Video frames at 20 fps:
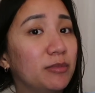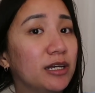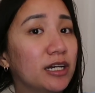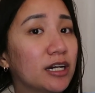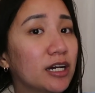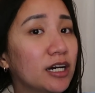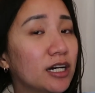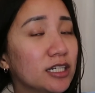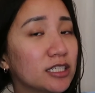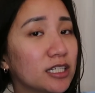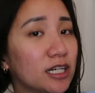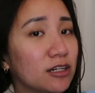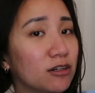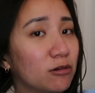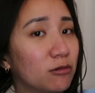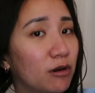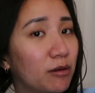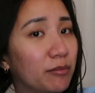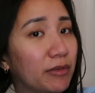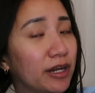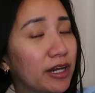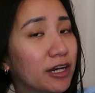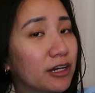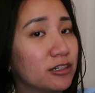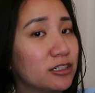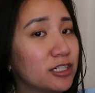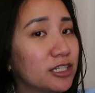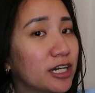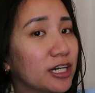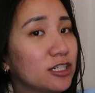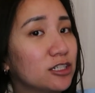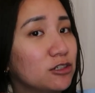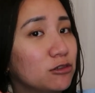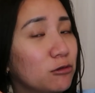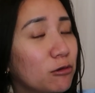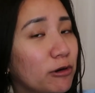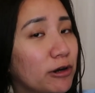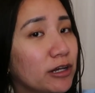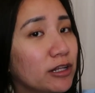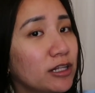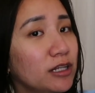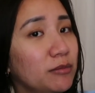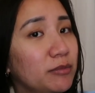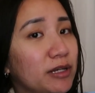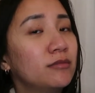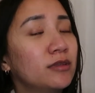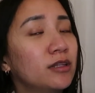because I don't want my hair to get too oily.